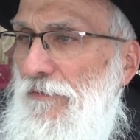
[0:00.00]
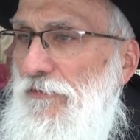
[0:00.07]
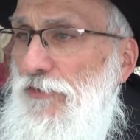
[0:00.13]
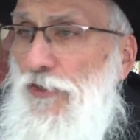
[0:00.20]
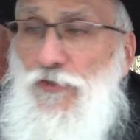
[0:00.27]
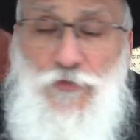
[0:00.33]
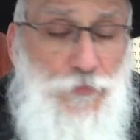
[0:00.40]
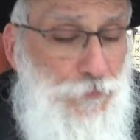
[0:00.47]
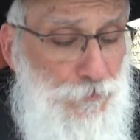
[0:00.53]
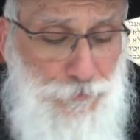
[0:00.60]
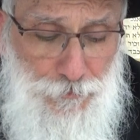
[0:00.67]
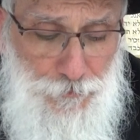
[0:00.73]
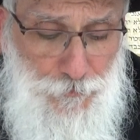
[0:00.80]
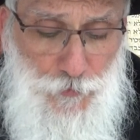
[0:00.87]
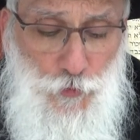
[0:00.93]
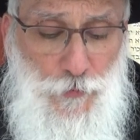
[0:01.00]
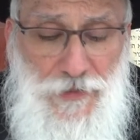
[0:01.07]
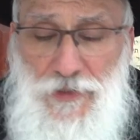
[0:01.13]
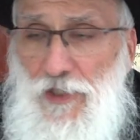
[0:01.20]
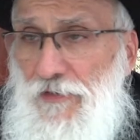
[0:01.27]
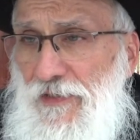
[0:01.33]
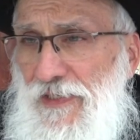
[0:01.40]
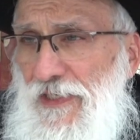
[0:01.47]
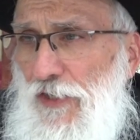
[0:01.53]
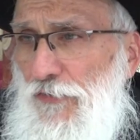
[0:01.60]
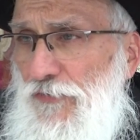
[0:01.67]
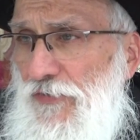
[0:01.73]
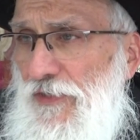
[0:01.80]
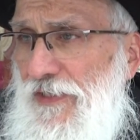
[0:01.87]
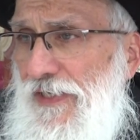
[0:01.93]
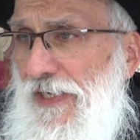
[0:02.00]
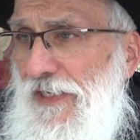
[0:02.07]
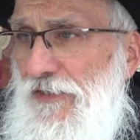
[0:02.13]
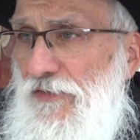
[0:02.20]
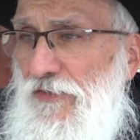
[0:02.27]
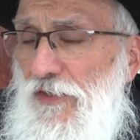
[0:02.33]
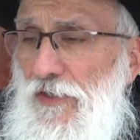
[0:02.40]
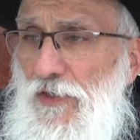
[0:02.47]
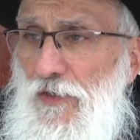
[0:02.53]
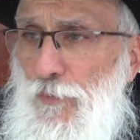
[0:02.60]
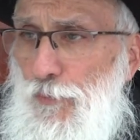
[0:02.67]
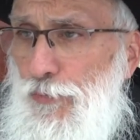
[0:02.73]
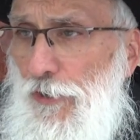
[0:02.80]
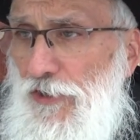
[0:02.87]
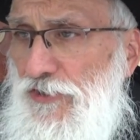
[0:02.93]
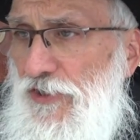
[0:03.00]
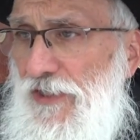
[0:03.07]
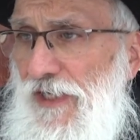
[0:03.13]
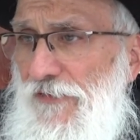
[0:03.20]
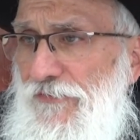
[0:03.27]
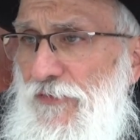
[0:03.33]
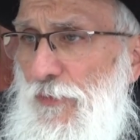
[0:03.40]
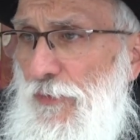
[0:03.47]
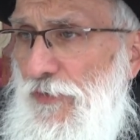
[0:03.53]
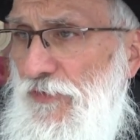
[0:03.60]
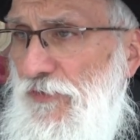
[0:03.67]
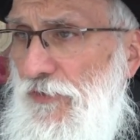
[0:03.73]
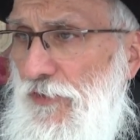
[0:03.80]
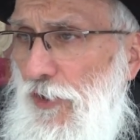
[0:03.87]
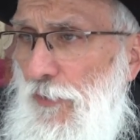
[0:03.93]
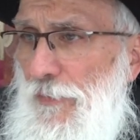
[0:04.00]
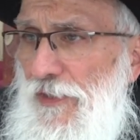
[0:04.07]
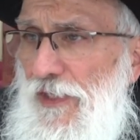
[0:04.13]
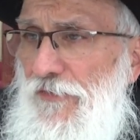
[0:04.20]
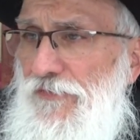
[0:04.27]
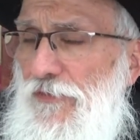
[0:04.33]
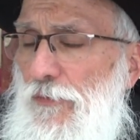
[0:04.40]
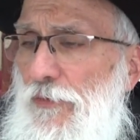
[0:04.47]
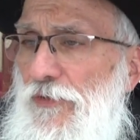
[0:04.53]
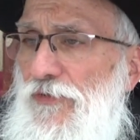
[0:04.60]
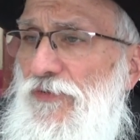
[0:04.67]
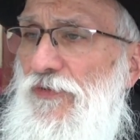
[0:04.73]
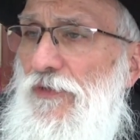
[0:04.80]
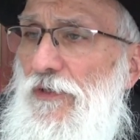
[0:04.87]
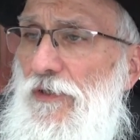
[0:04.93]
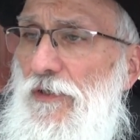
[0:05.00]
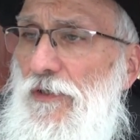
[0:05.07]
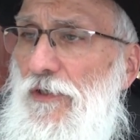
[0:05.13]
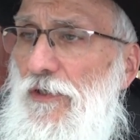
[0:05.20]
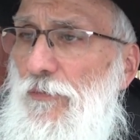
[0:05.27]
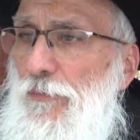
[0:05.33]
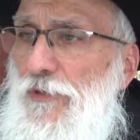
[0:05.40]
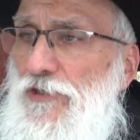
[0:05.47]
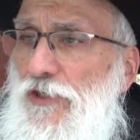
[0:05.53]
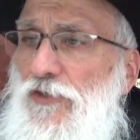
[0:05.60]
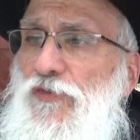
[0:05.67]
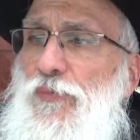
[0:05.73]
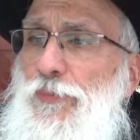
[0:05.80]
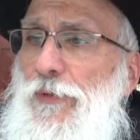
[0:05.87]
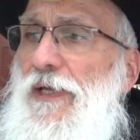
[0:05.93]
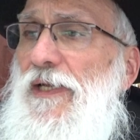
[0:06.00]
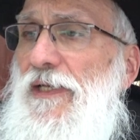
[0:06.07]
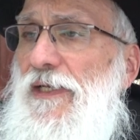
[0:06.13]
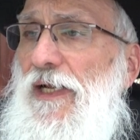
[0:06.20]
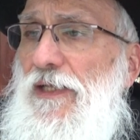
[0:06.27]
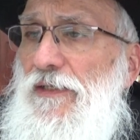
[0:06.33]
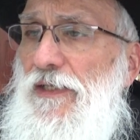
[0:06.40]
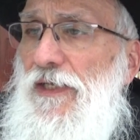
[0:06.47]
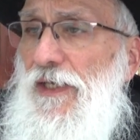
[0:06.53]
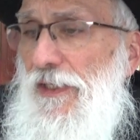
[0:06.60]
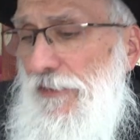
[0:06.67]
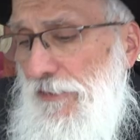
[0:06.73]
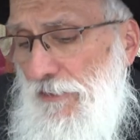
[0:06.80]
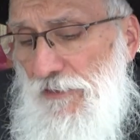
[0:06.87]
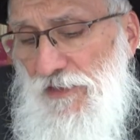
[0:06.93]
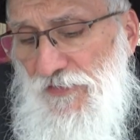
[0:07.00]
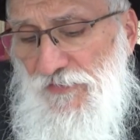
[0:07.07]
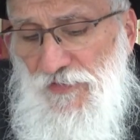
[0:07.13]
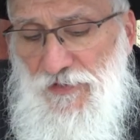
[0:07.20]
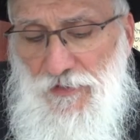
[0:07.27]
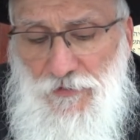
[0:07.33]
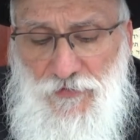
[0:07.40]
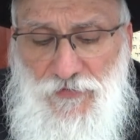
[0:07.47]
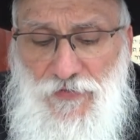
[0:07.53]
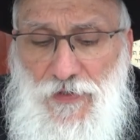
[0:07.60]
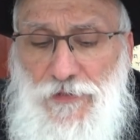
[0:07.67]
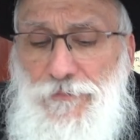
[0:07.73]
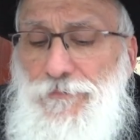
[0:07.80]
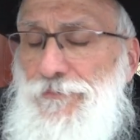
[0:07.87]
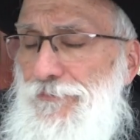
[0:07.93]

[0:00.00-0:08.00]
Just doing nothing else. You can't brush it afterwards or comb it afterwards. But just spraying it on the head and leave it there, it's fine.